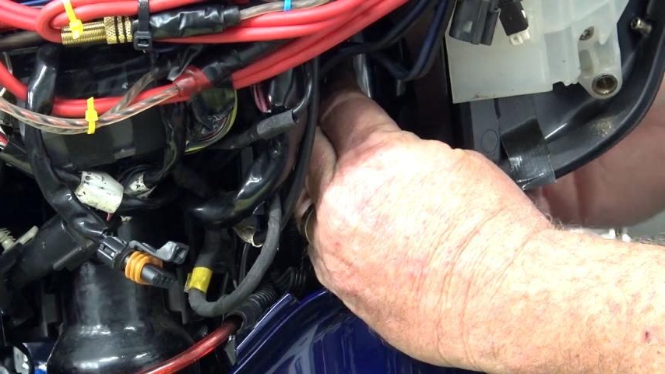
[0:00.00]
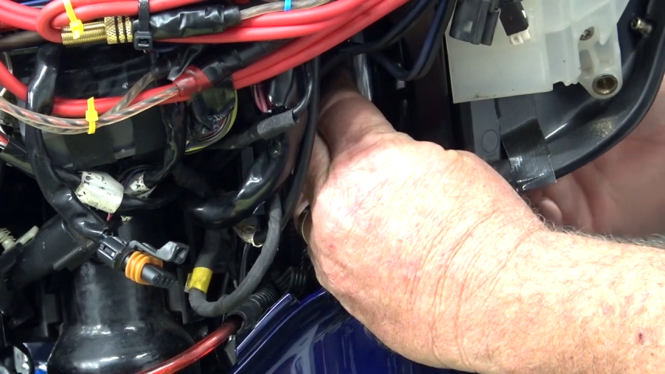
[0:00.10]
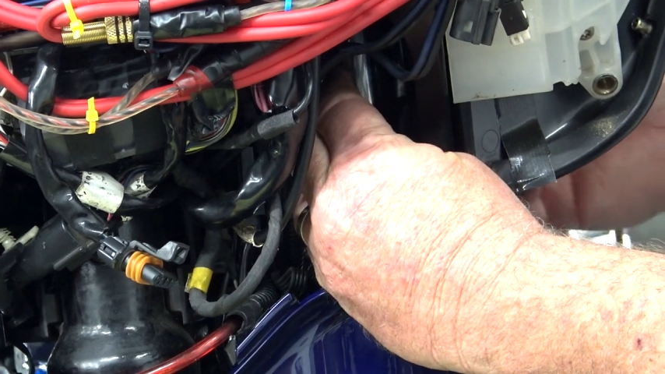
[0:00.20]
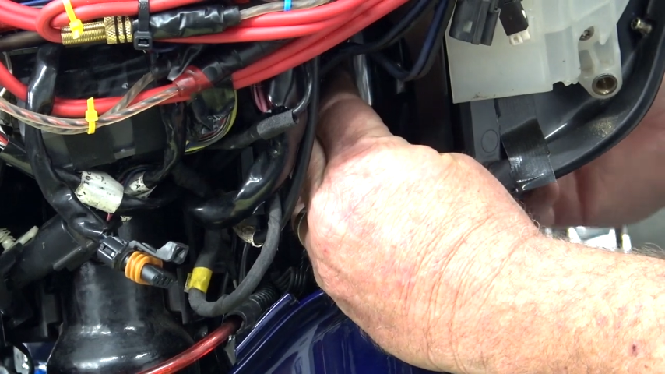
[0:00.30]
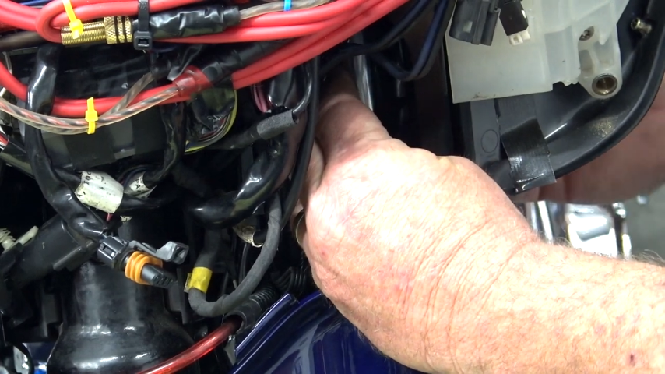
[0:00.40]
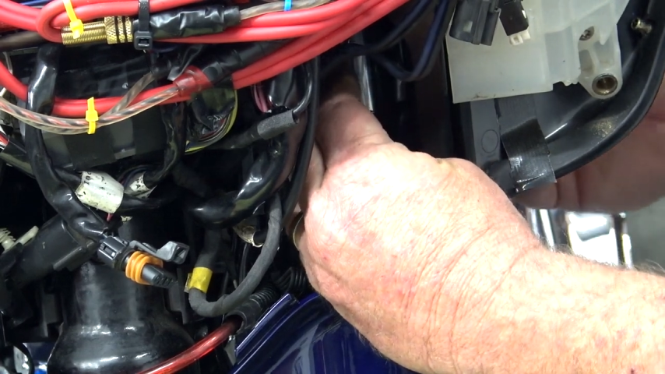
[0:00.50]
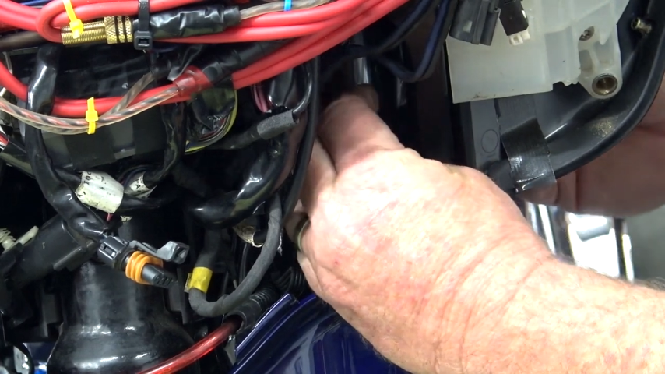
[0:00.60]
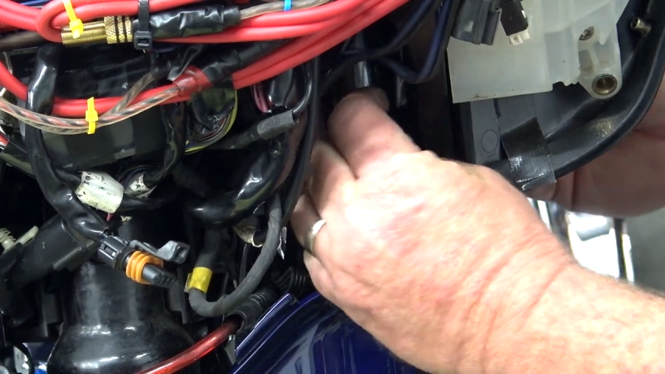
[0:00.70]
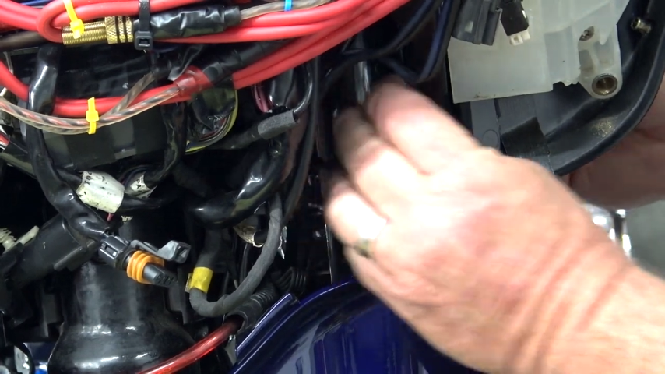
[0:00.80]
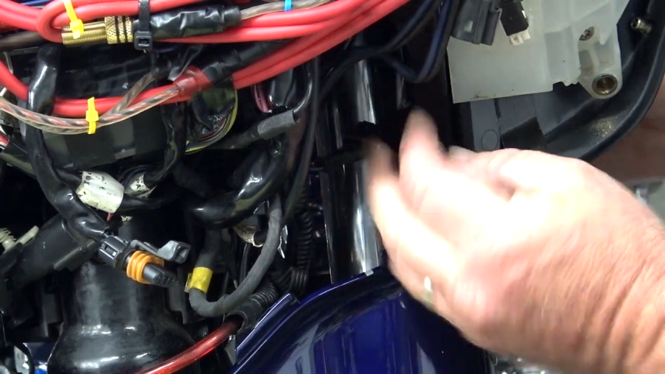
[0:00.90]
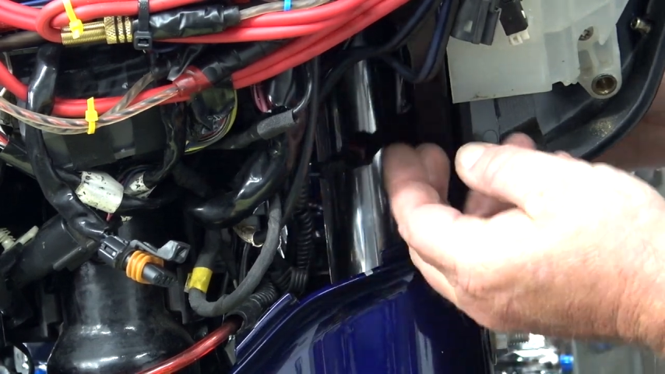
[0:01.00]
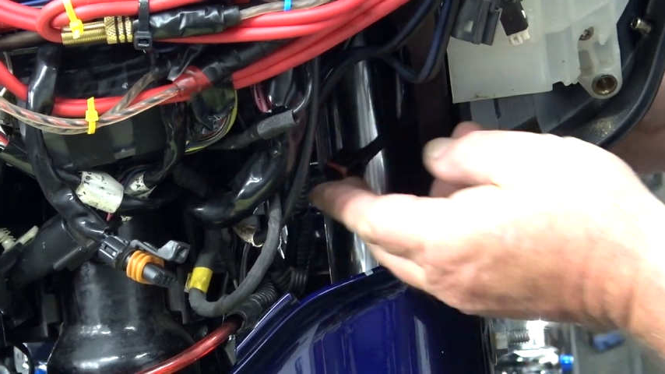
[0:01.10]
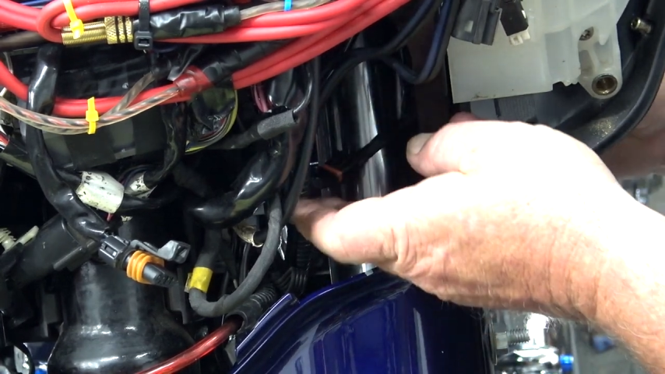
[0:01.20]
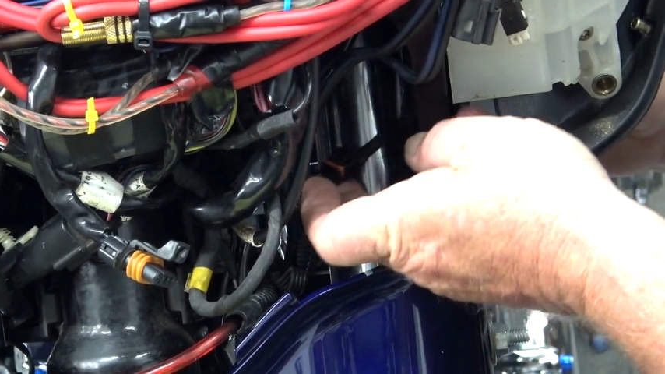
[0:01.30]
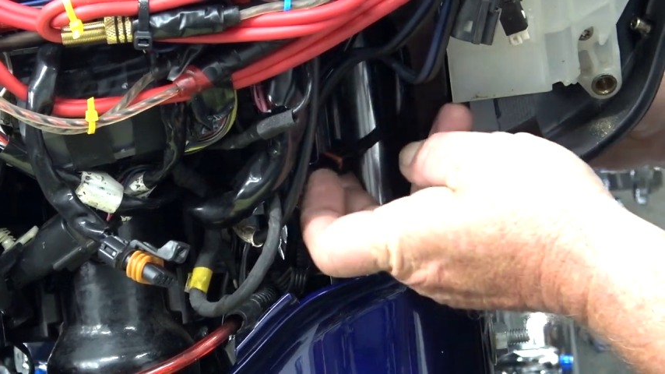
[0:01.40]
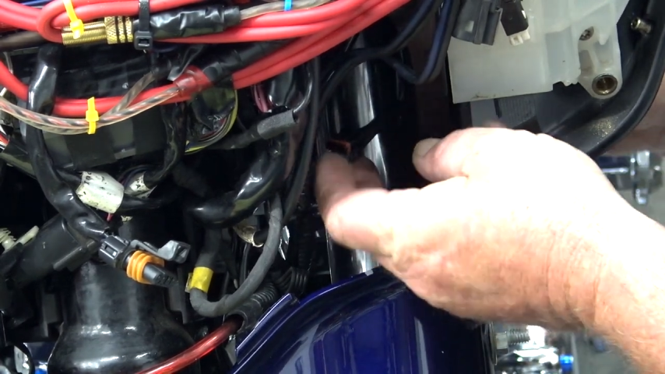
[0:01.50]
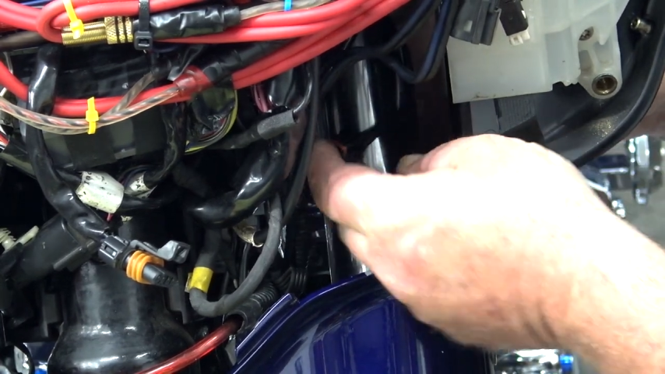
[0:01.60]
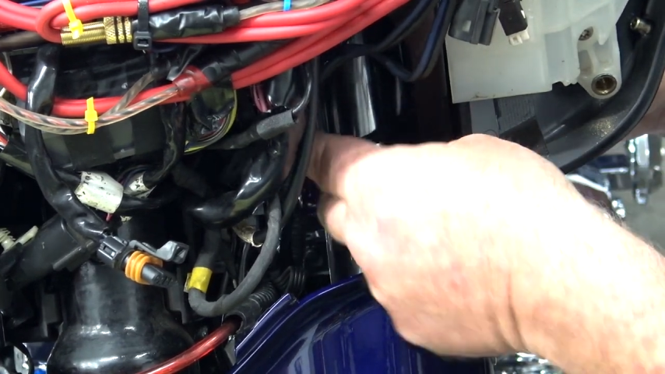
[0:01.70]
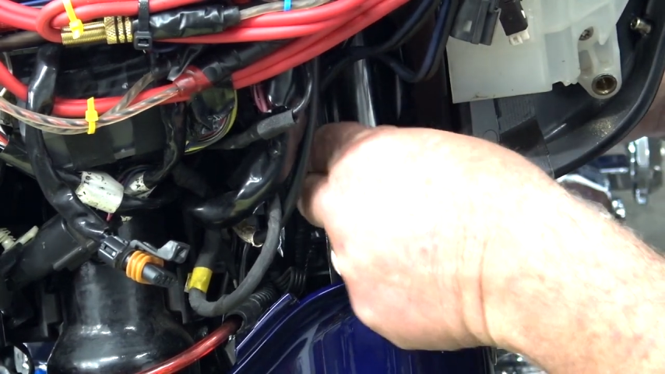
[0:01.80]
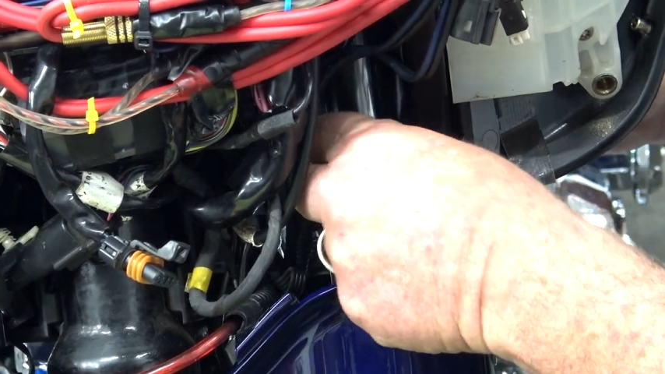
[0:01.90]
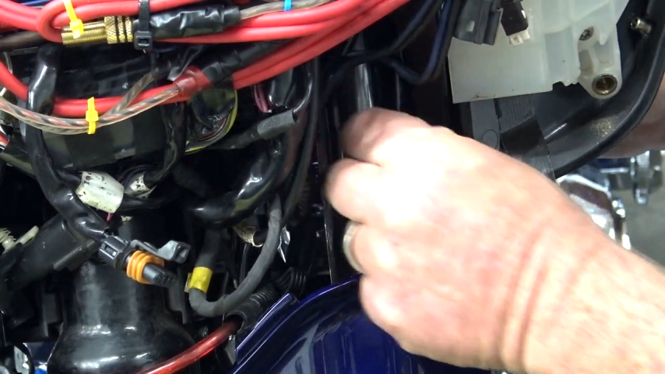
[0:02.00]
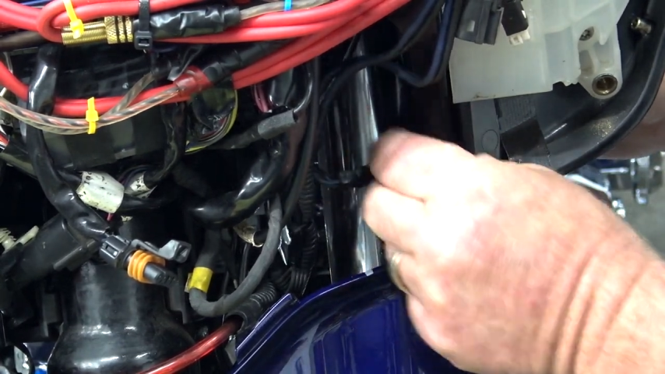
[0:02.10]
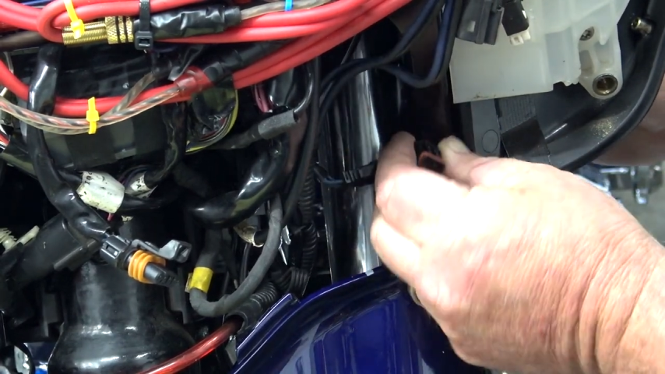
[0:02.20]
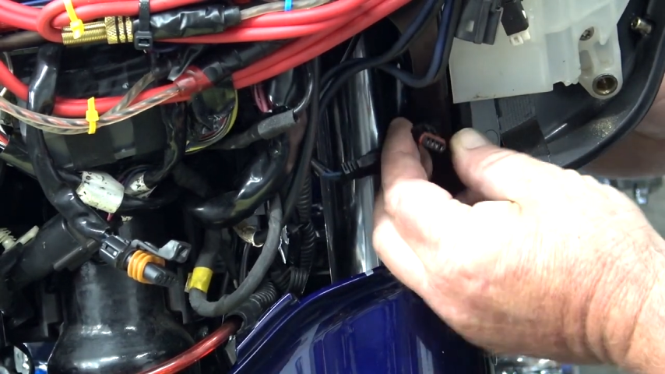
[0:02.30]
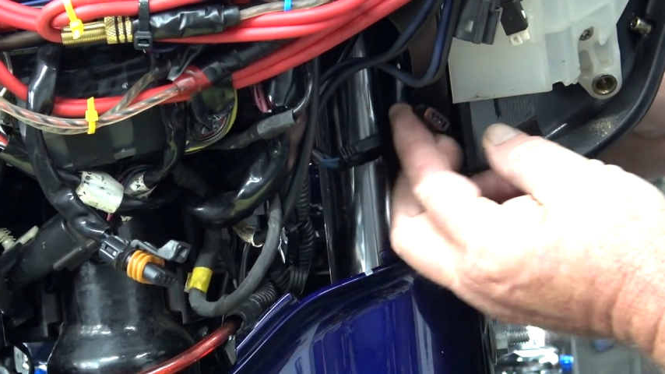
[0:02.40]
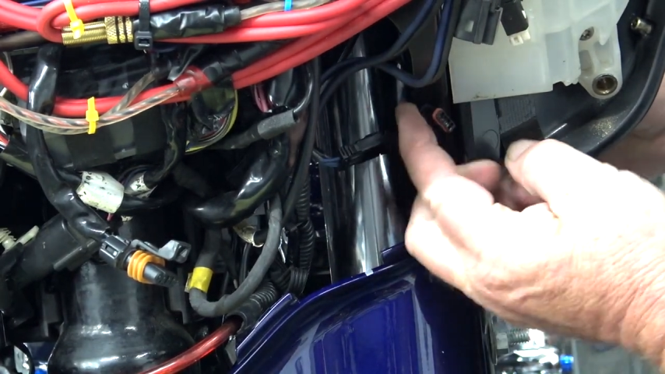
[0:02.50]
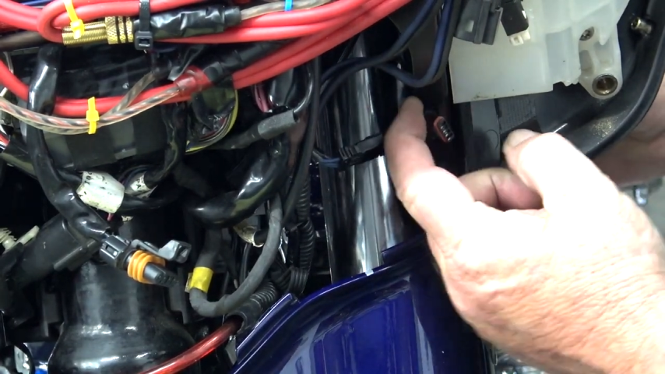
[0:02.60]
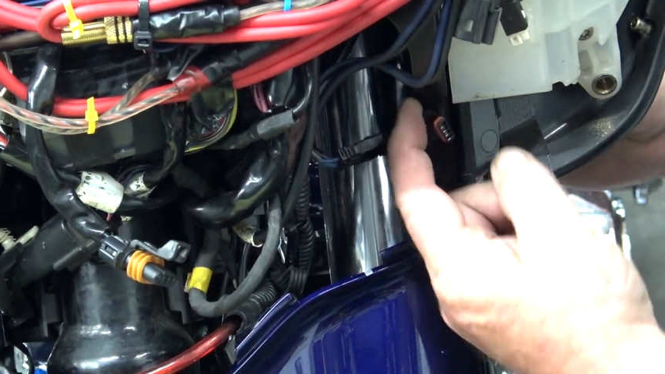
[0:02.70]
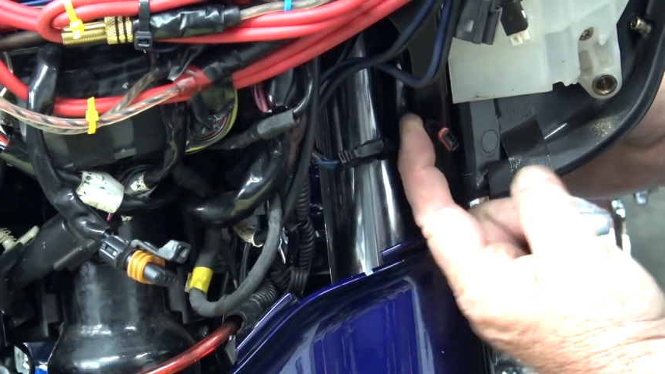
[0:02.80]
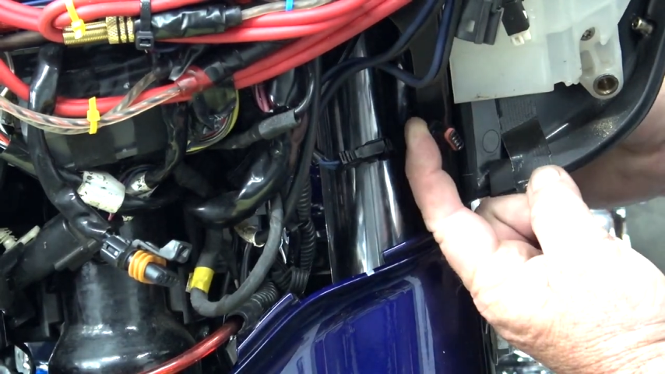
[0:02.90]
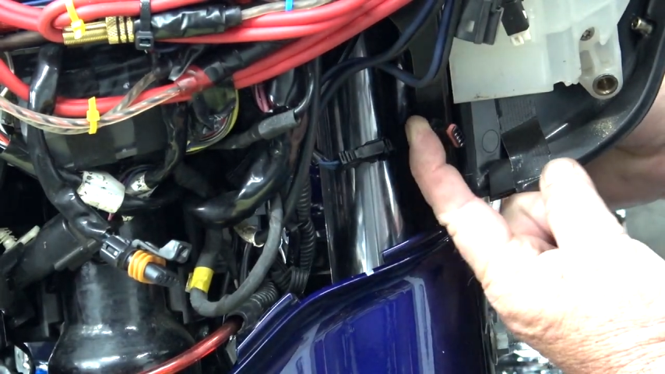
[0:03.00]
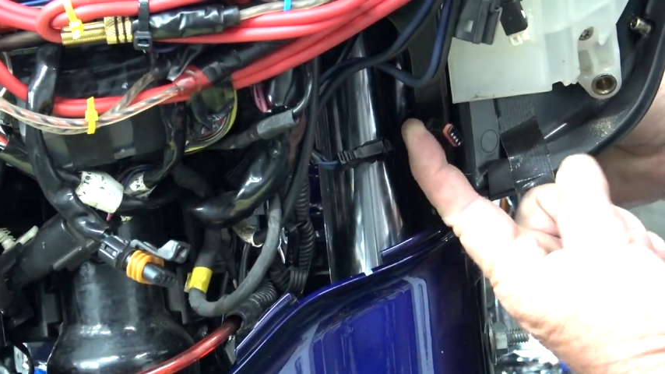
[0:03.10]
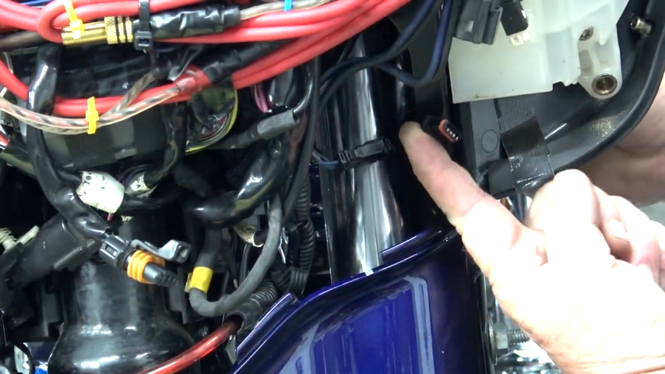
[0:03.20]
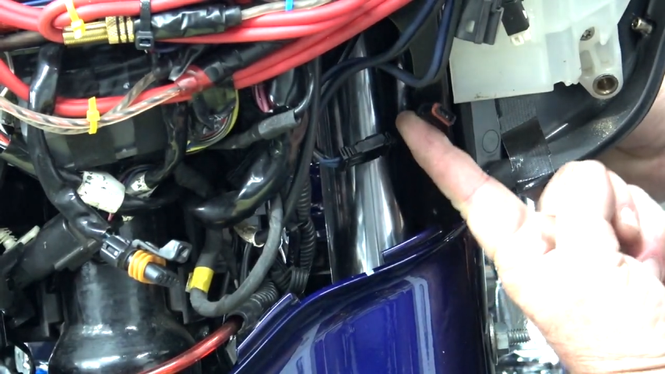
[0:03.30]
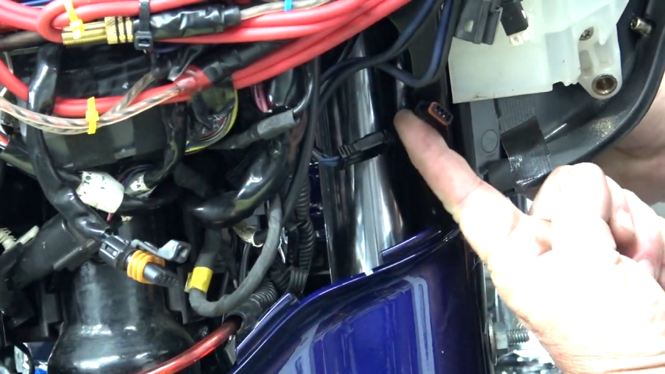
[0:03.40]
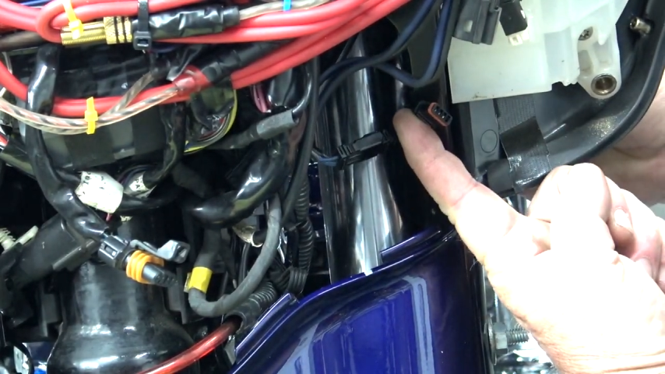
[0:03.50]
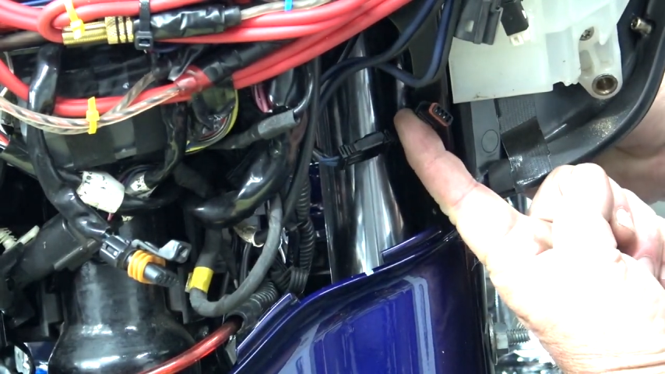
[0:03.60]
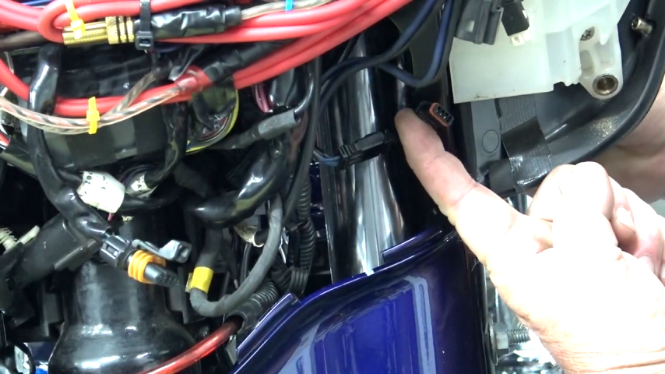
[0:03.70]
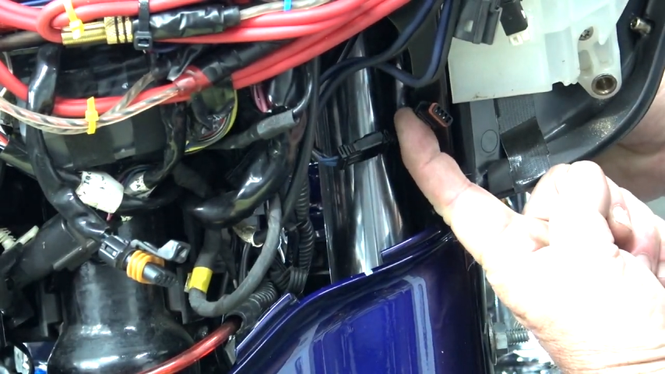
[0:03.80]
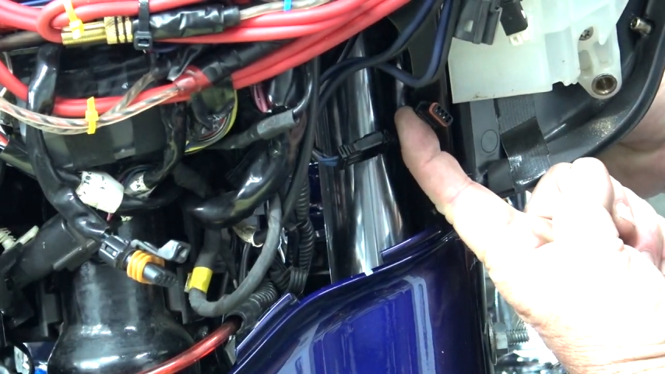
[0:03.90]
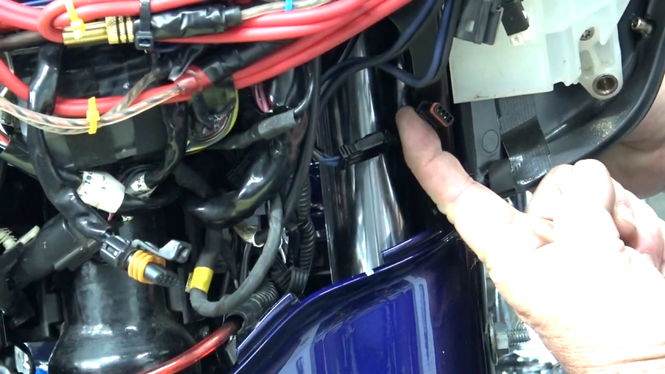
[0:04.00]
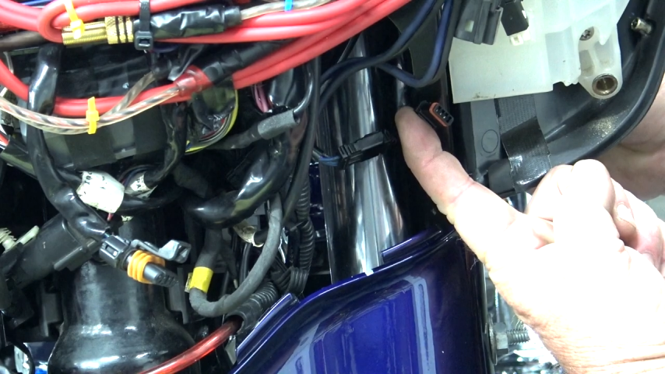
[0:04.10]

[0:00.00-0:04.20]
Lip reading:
(no speaker visible)